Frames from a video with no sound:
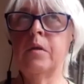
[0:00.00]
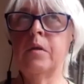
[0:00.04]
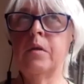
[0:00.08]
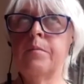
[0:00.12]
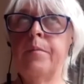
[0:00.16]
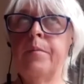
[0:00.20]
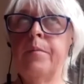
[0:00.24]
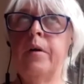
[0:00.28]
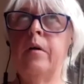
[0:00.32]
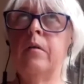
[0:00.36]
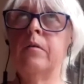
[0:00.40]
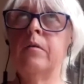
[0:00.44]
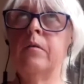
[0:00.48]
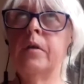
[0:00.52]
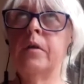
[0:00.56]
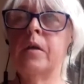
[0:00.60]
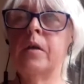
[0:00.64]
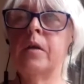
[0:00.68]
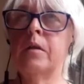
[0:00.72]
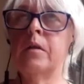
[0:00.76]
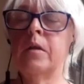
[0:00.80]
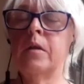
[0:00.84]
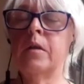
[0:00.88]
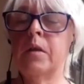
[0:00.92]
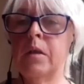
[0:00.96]
I was put
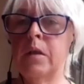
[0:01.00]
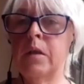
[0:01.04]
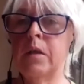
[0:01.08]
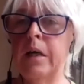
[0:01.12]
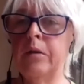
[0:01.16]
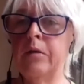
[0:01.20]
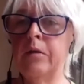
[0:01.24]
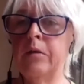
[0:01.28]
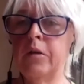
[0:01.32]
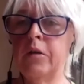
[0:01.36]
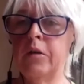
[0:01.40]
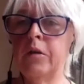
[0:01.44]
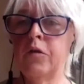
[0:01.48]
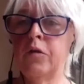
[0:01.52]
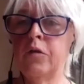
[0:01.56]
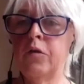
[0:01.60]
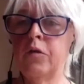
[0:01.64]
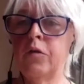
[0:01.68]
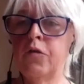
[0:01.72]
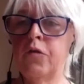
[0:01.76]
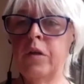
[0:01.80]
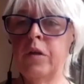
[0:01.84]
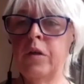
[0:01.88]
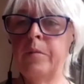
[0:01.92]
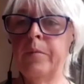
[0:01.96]
on the standard
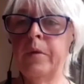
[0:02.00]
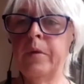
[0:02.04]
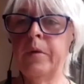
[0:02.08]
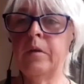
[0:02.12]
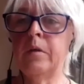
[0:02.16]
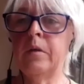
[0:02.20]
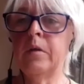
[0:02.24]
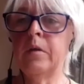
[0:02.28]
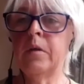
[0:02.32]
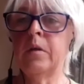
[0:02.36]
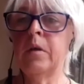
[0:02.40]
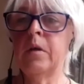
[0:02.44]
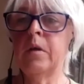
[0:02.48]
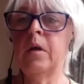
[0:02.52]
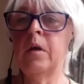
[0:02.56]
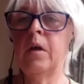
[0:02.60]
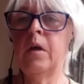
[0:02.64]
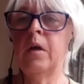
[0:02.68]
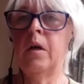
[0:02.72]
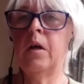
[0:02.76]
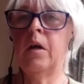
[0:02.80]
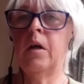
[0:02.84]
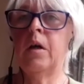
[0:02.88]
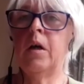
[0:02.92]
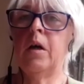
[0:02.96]
treatment,
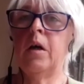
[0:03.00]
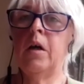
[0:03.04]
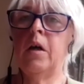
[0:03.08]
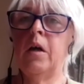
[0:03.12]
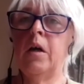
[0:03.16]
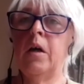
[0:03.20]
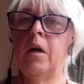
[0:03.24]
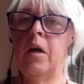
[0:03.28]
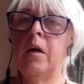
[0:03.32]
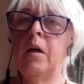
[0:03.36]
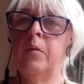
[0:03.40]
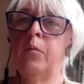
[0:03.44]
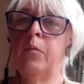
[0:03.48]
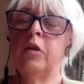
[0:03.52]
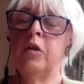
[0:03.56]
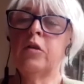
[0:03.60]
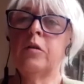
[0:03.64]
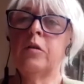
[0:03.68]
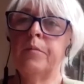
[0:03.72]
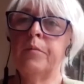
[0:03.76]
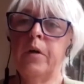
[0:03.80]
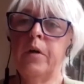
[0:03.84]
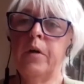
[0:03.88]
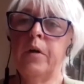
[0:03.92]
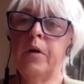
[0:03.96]

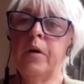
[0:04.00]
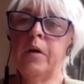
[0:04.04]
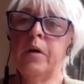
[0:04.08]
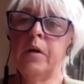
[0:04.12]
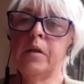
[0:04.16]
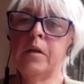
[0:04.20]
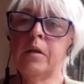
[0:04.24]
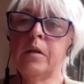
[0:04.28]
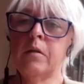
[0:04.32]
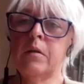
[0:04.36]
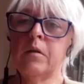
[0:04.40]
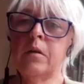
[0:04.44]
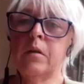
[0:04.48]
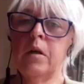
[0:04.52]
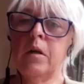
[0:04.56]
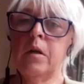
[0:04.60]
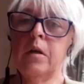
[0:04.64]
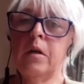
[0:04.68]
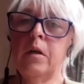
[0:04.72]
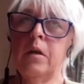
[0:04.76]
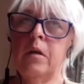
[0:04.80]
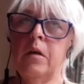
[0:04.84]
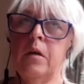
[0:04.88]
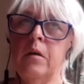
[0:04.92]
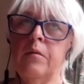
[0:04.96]
which comprised
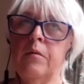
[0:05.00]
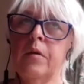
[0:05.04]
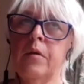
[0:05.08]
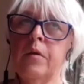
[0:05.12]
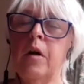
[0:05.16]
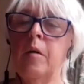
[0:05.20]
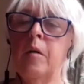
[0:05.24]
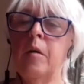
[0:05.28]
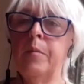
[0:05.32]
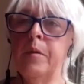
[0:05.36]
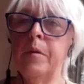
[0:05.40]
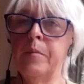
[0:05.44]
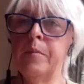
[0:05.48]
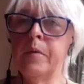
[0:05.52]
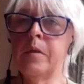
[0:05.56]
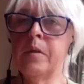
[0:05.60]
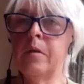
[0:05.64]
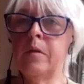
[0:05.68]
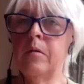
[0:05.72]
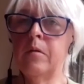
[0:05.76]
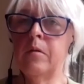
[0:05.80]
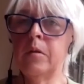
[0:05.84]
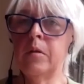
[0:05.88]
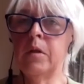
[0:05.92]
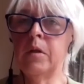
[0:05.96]

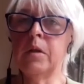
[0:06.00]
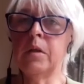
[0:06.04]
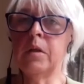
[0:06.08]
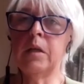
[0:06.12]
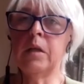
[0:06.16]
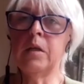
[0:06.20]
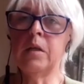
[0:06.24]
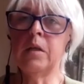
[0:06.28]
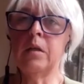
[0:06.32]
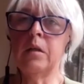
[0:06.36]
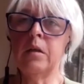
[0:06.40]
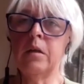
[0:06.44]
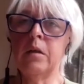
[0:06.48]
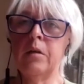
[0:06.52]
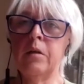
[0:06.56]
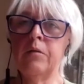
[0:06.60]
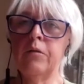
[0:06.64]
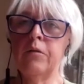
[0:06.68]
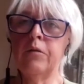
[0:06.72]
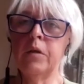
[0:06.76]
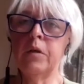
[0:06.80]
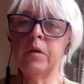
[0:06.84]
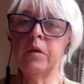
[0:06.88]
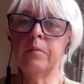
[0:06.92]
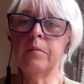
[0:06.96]
carbimazole, which is an
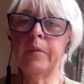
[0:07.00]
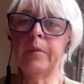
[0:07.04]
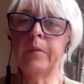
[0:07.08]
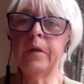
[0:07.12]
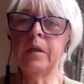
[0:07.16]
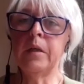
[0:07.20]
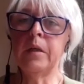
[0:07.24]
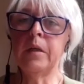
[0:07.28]
anti-thyroid